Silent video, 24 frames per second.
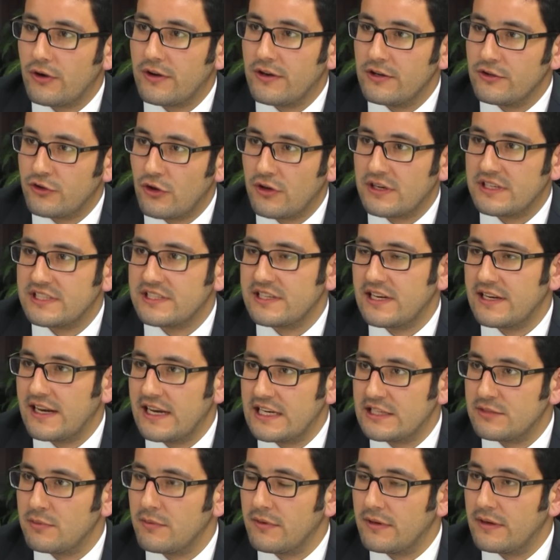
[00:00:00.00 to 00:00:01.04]
Turkish state
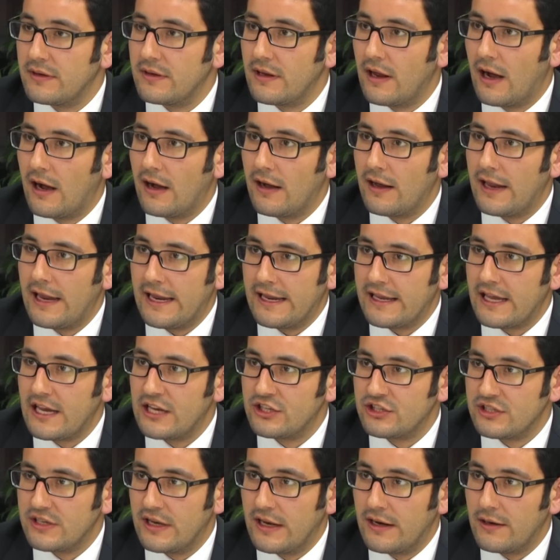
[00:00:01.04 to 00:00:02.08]
has been
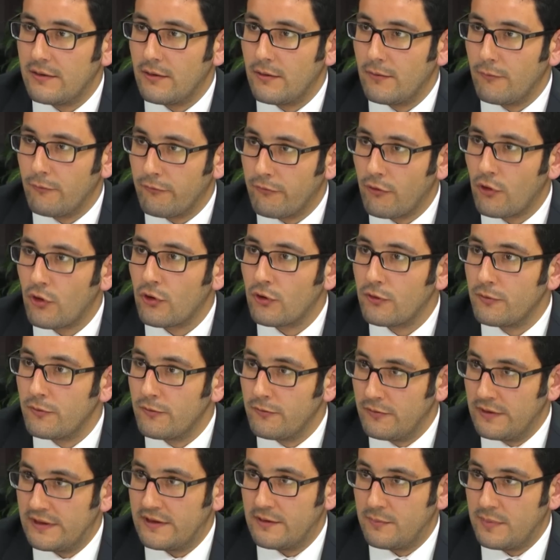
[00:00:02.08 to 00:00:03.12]
engaged in a war
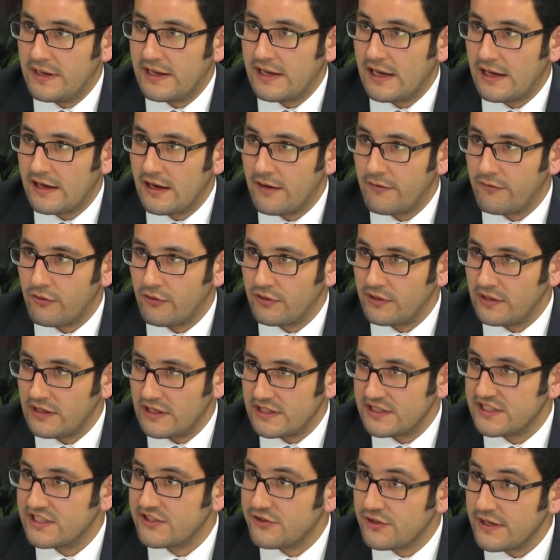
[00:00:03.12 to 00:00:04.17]
with the PKK for the
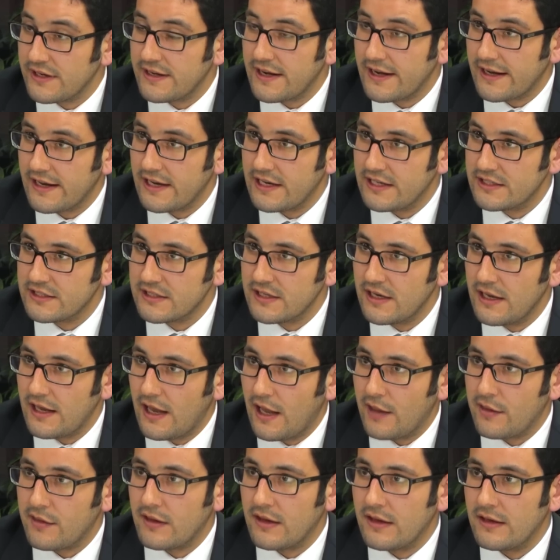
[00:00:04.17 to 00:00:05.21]
last 3 decades.
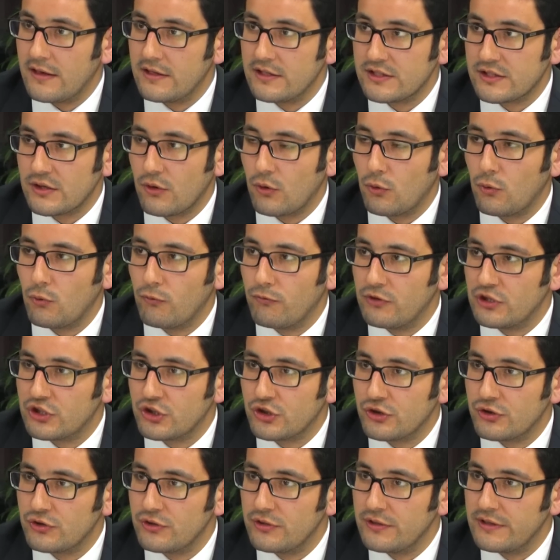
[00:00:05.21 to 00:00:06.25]
I think so. We
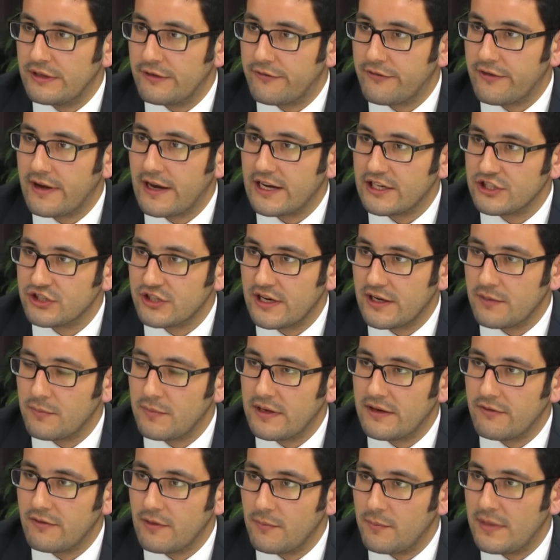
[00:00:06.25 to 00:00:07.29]
should differentiate
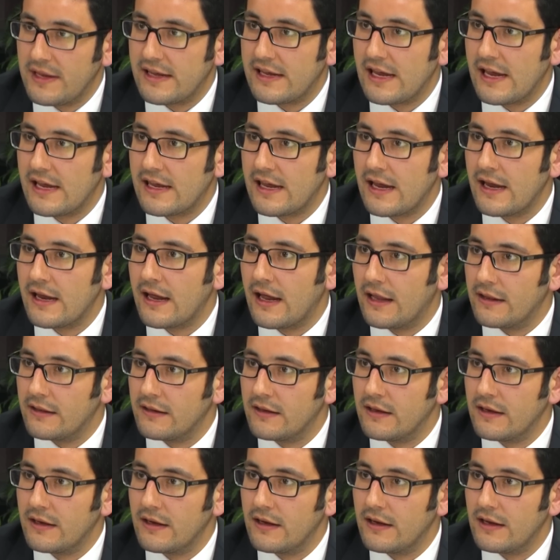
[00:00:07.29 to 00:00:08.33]
between PKK and
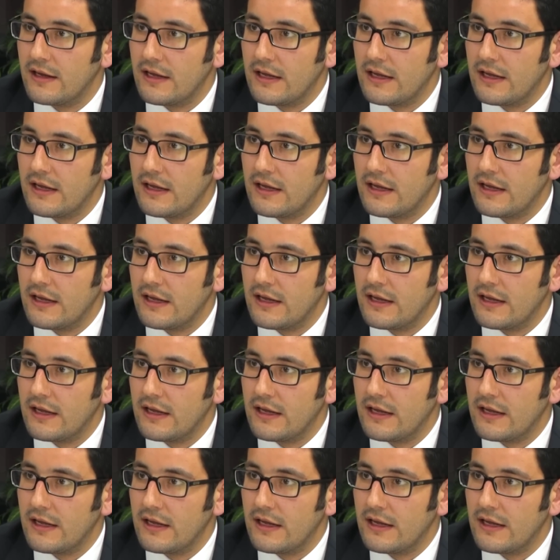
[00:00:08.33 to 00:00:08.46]
the